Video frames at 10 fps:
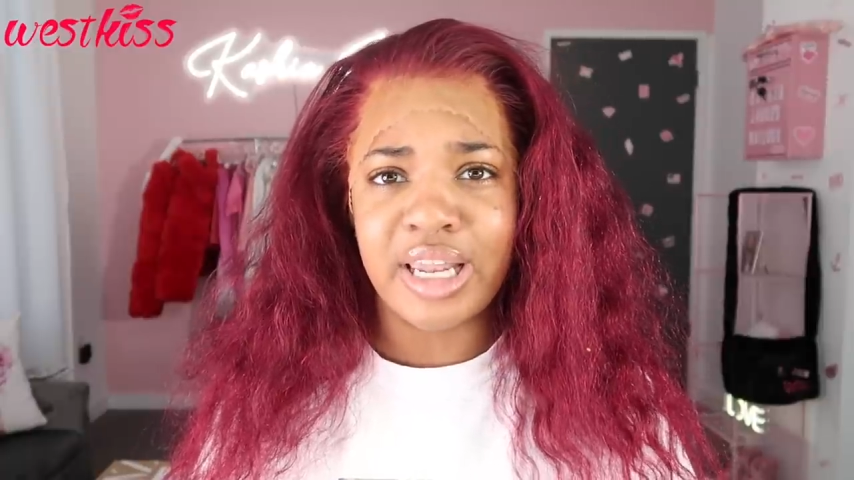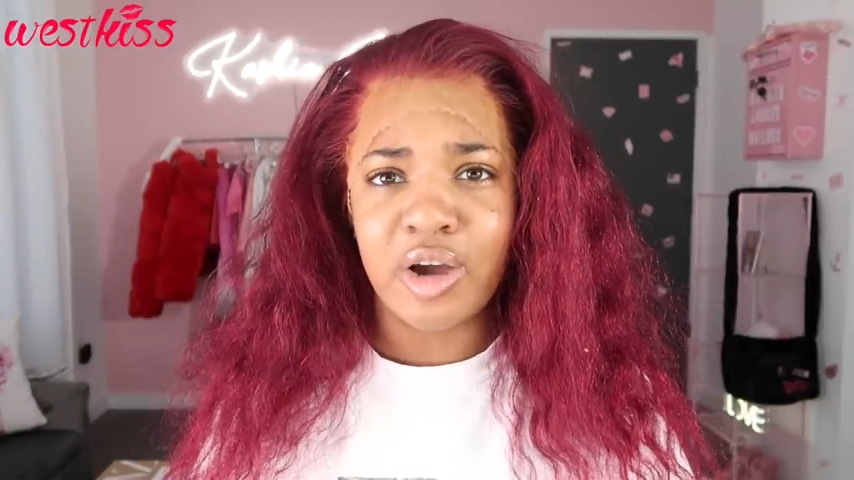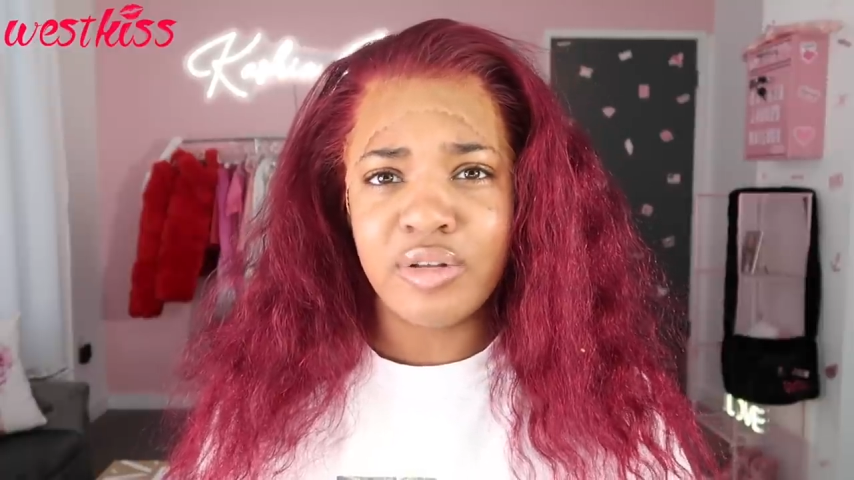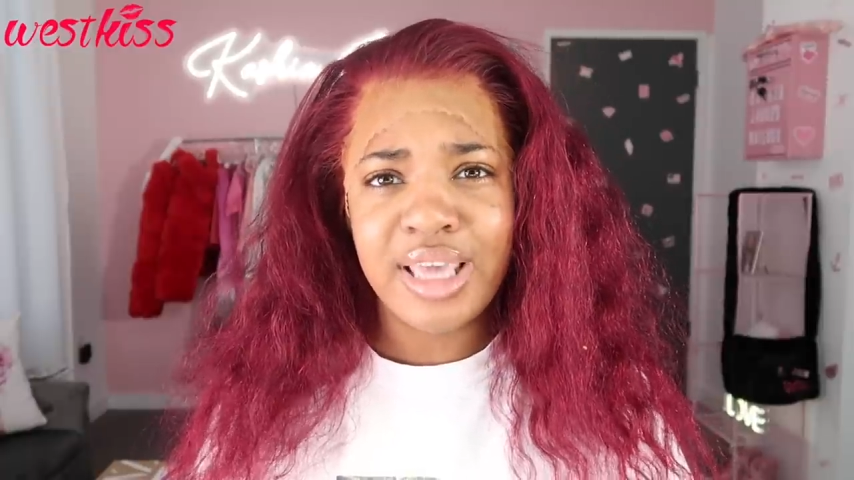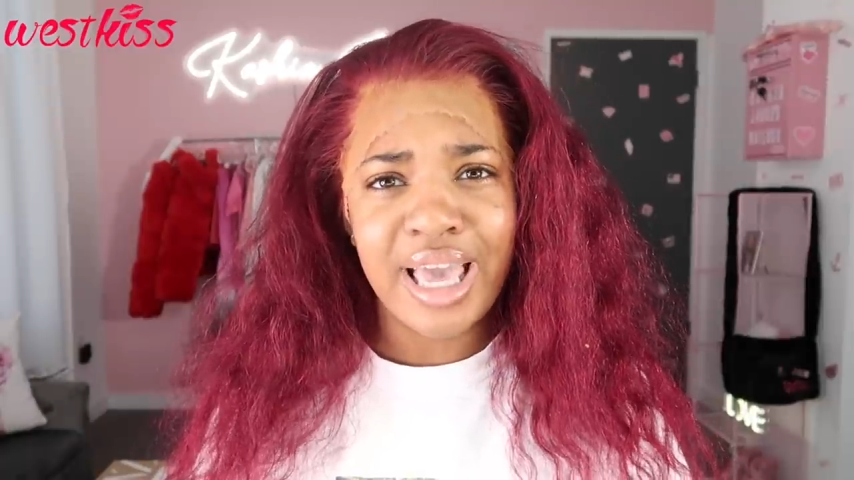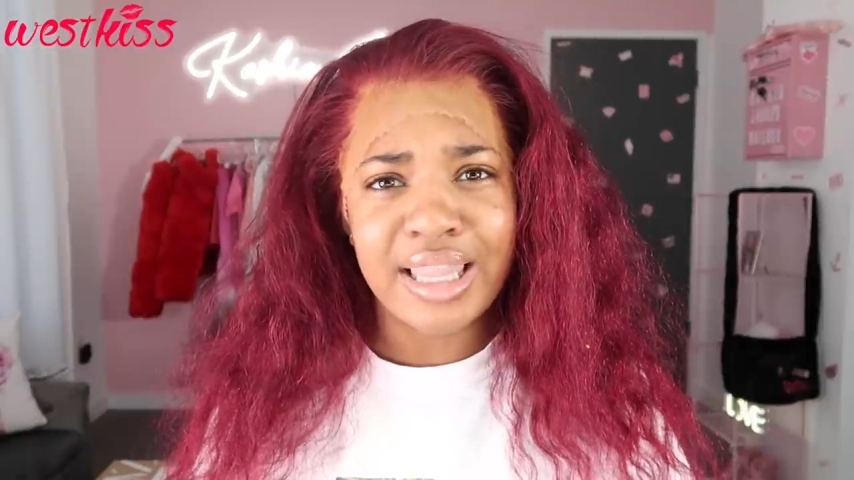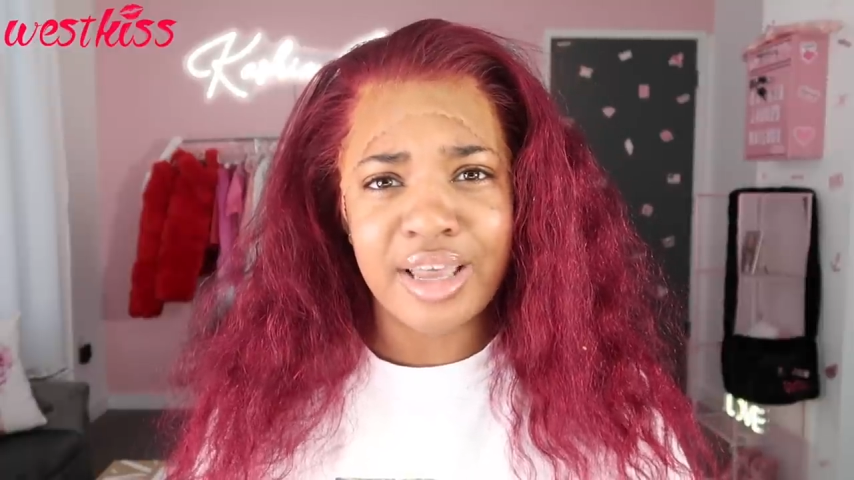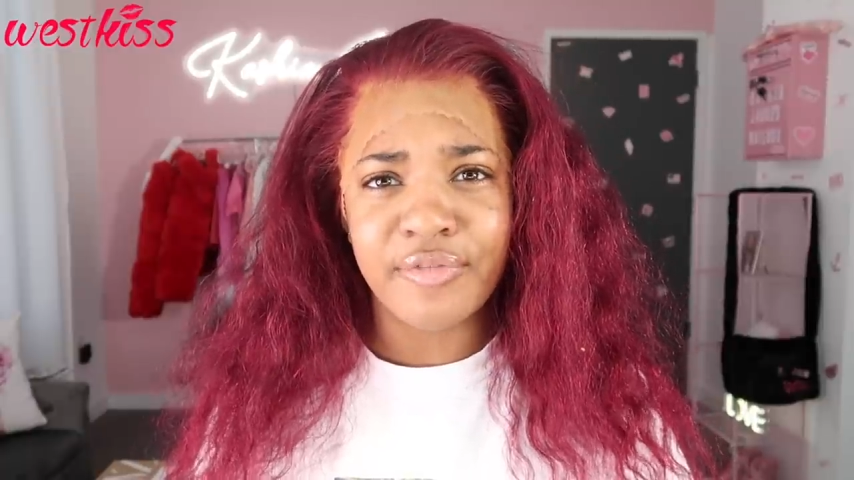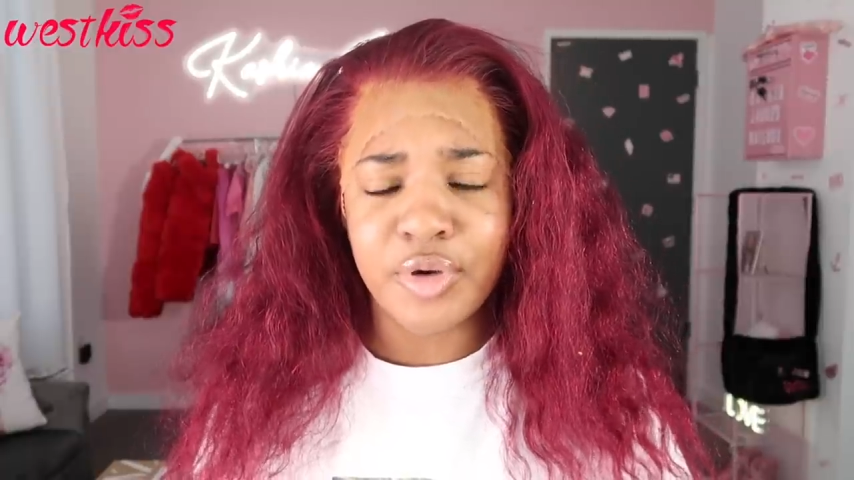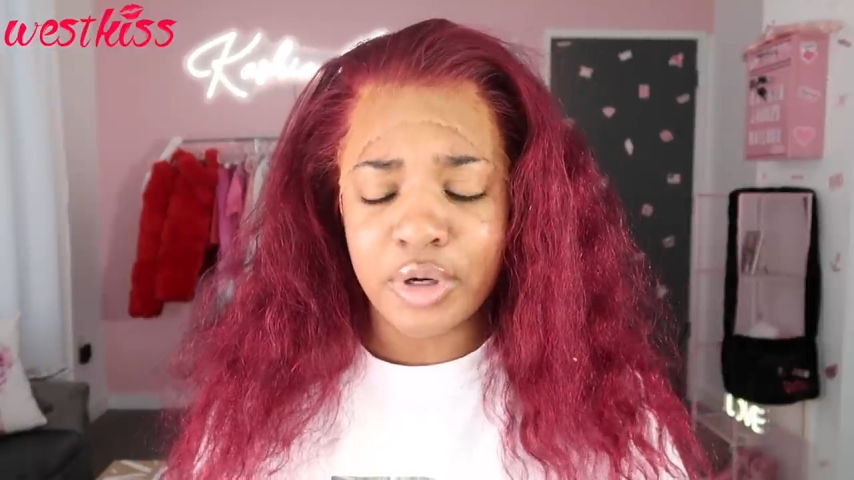they only had
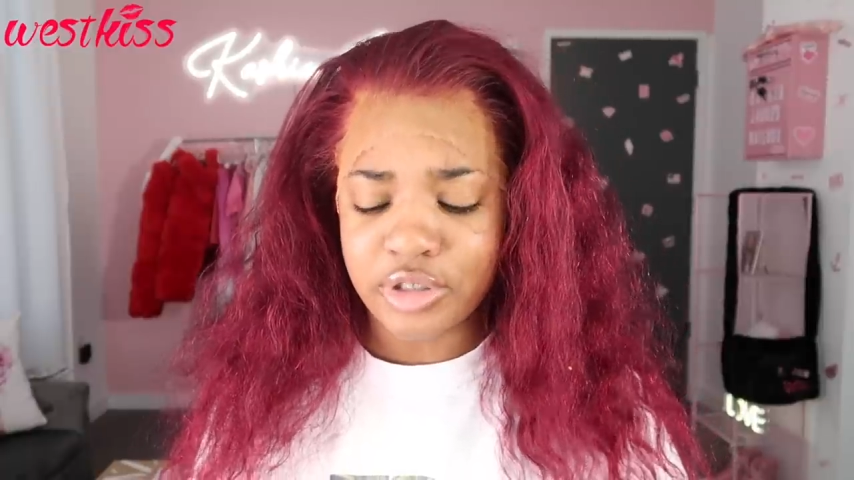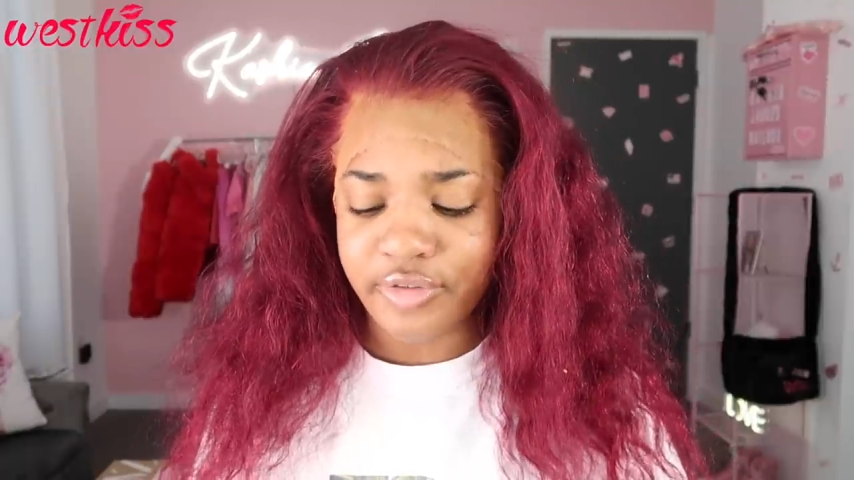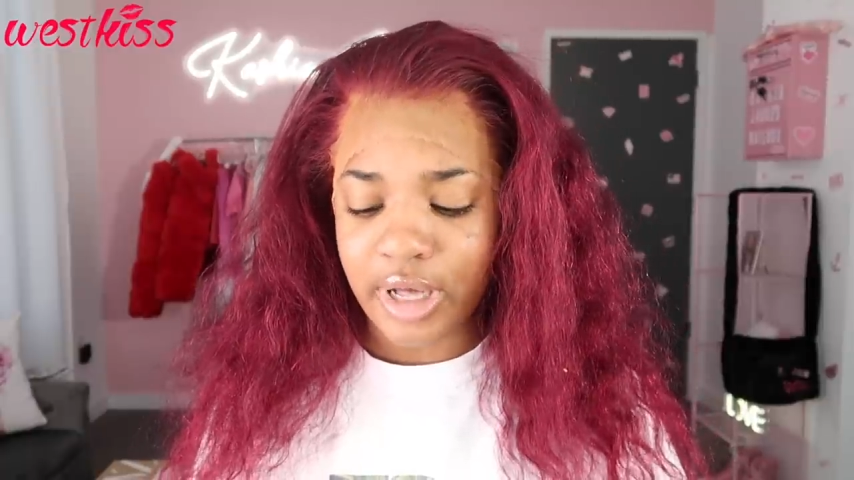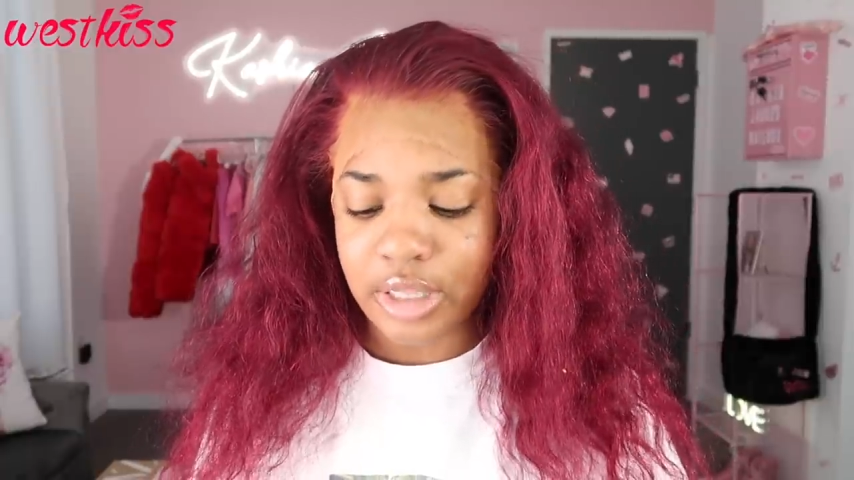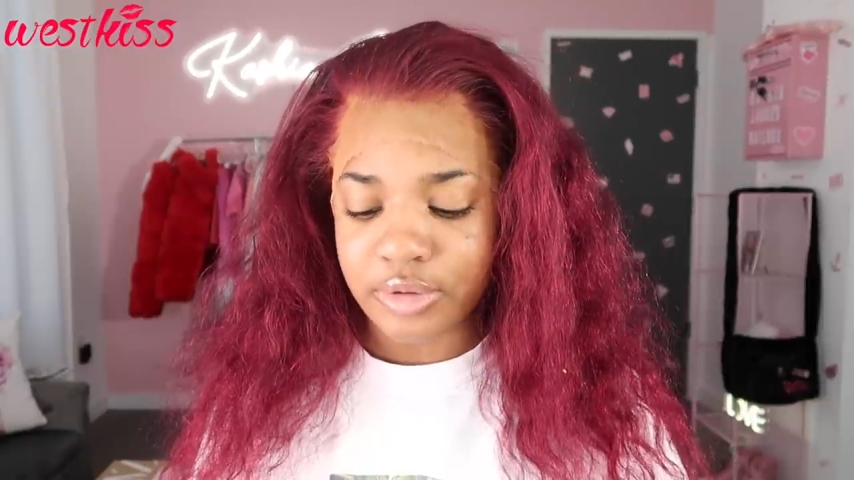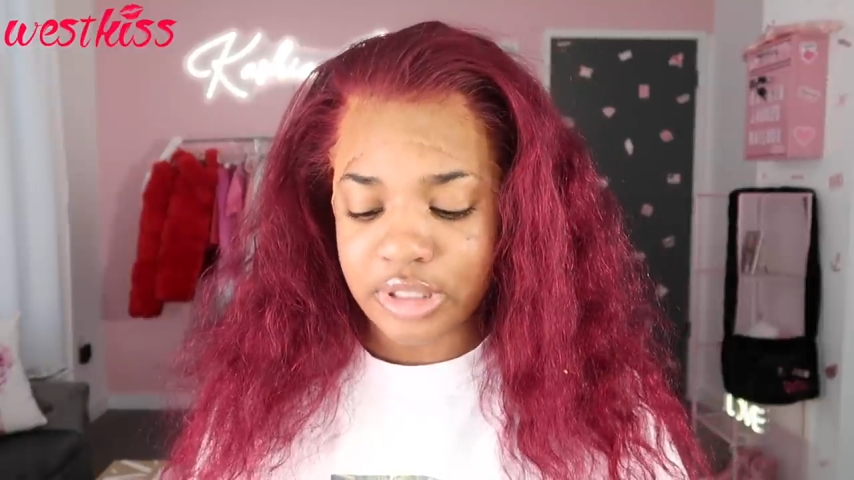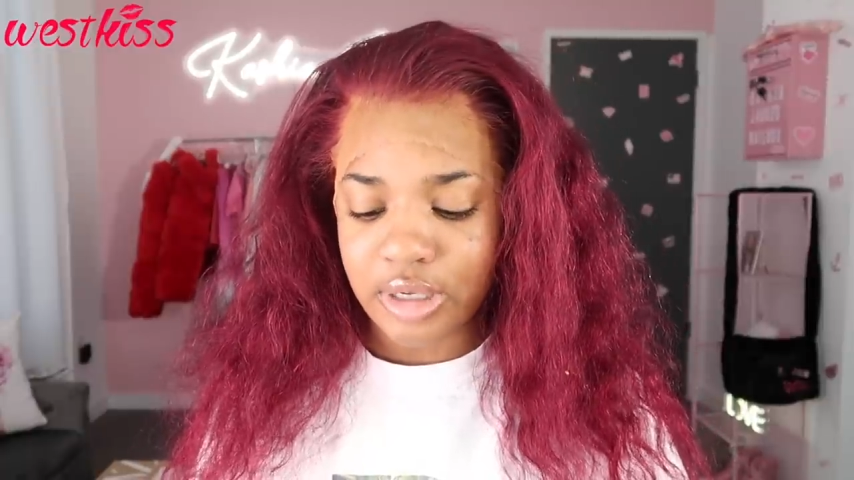like a few hundred followers.